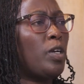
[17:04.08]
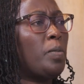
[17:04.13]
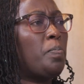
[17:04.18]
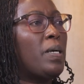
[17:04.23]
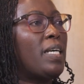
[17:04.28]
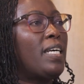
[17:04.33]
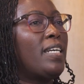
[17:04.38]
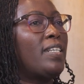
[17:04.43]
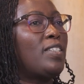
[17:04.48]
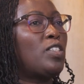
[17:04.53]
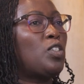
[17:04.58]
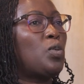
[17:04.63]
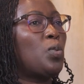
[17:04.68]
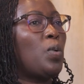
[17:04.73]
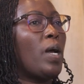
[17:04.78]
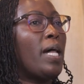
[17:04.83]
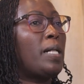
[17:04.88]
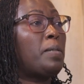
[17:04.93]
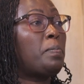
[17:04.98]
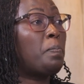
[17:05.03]
so it begins to
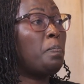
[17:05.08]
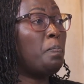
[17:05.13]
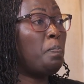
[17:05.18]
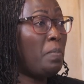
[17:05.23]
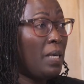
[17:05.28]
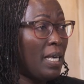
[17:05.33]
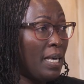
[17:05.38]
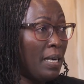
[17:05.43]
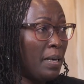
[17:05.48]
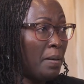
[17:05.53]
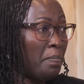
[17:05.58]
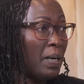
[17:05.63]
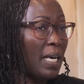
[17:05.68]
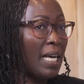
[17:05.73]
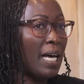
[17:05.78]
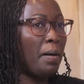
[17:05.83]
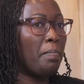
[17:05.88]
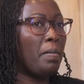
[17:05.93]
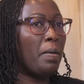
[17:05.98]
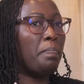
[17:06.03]
help me
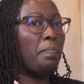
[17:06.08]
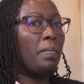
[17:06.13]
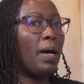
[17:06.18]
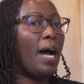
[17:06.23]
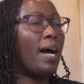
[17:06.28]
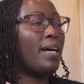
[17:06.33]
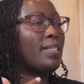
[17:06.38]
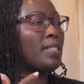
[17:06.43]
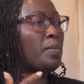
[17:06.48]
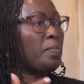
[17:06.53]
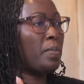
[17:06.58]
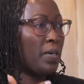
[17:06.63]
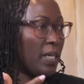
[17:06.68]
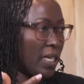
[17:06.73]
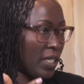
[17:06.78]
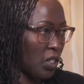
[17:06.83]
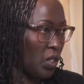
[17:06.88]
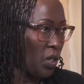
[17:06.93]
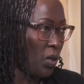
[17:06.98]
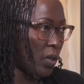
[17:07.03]
become
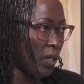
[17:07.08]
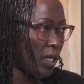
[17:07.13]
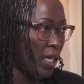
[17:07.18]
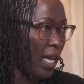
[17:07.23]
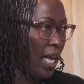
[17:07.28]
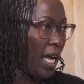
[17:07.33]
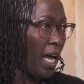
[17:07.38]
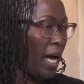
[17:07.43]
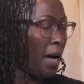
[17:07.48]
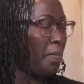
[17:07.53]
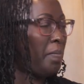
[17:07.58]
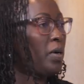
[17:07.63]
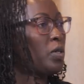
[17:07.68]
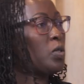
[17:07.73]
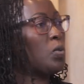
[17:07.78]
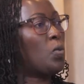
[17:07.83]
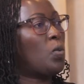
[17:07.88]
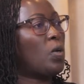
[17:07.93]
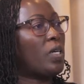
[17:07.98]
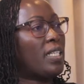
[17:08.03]
aspirational
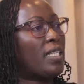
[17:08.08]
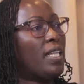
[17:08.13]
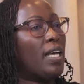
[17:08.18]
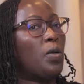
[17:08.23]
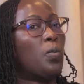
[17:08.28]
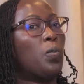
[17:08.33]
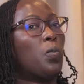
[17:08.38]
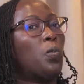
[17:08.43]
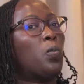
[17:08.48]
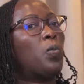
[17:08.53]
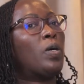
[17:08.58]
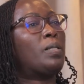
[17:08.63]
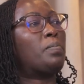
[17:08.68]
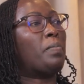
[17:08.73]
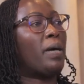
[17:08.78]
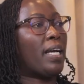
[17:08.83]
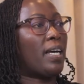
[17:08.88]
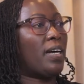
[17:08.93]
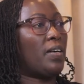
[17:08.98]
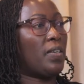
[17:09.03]
about what then will
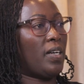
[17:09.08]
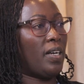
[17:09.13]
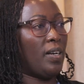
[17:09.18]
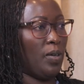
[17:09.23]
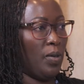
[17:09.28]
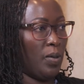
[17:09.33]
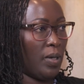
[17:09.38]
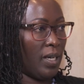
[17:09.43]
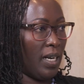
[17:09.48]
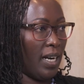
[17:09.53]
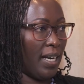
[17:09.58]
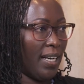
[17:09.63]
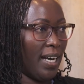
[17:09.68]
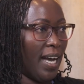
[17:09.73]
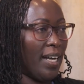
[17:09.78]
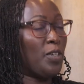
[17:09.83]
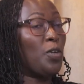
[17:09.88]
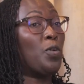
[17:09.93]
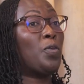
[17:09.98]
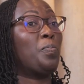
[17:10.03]
my career look like.
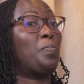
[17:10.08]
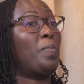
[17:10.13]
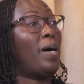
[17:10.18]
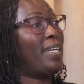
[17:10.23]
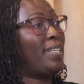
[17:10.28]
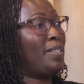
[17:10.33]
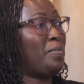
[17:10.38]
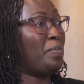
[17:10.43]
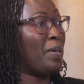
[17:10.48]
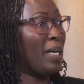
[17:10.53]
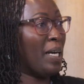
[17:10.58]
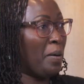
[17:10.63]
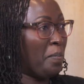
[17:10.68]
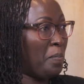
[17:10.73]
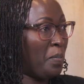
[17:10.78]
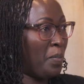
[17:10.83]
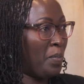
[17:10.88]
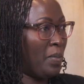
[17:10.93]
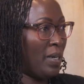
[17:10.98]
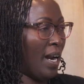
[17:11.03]
I don't mind being
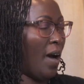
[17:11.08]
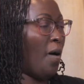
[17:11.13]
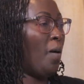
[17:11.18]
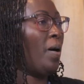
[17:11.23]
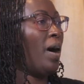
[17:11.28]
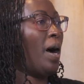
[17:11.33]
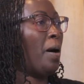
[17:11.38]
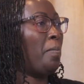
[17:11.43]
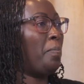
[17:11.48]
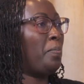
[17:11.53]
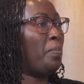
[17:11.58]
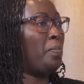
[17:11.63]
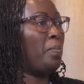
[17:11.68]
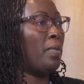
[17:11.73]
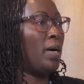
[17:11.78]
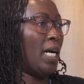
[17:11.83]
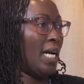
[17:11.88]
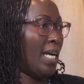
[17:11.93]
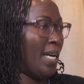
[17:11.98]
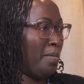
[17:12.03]
now a
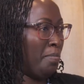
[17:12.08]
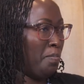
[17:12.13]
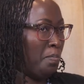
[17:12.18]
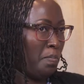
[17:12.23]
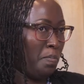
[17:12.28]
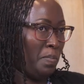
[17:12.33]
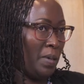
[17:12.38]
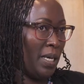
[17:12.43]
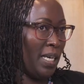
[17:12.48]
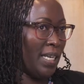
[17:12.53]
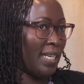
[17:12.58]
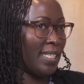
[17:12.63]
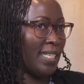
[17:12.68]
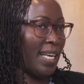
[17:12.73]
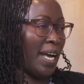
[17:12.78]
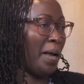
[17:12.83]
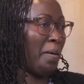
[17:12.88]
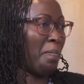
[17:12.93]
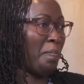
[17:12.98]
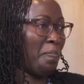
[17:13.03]
big
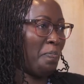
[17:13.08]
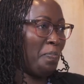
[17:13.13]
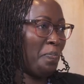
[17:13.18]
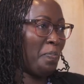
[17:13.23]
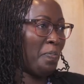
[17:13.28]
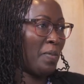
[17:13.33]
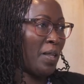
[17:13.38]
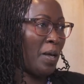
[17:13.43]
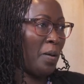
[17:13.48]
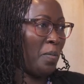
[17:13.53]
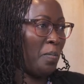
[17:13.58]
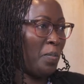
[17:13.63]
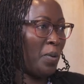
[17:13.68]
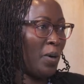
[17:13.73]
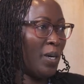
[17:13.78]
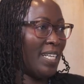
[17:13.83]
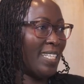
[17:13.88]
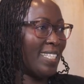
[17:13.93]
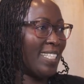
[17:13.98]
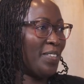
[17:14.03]
time
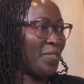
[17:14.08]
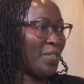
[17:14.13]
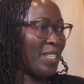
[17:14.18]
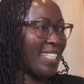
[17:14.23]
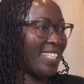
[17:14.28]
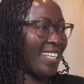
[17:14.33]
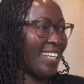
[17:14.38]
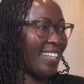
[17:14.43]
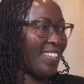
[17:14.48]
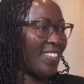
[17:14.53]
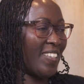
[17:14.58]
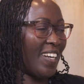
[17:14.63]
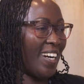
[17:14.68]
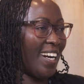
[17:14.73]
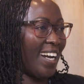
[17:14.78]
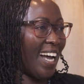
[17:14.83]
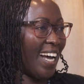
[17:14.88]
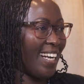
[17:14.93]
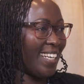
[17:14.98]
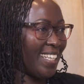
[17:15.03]
policy researcher,
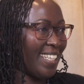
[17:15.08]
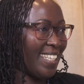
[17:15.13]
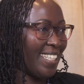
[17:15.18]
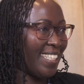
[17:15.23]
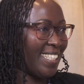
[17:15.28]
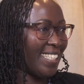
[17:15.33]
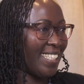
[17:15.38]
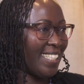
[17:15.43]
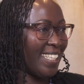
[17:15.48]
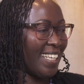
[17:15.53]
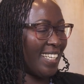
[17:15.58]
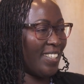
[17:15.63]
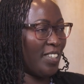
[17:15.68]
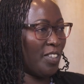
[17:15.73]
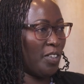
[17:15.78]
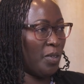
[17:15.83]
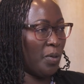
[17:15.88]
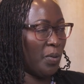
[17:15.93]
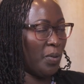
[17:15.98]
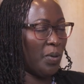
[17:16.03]
analyst, and
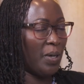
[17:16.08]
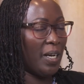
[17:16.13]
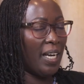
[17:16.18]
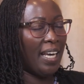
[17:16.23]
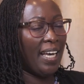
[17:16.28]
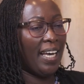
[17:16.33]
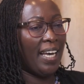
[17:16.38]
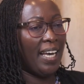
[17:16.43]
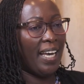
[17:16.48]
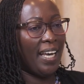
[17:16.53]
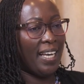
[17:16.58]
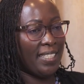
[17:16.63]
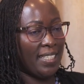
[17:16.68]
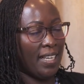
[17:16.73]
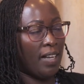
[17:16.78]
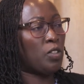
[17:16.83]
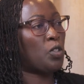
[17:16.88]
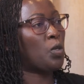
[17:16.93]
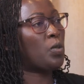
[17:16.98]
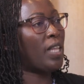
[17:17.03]
you know, and
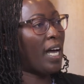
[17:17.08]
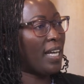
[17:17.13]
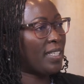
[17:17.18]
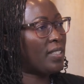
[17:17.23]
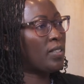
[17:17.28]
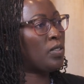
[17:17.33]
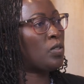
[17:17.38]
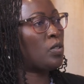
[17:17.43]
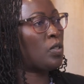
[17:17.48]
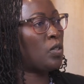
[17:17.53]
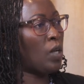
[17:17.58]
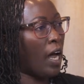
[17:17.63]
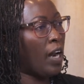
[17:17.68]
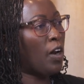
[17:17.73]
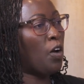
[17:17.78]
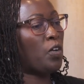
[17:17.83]
so that's a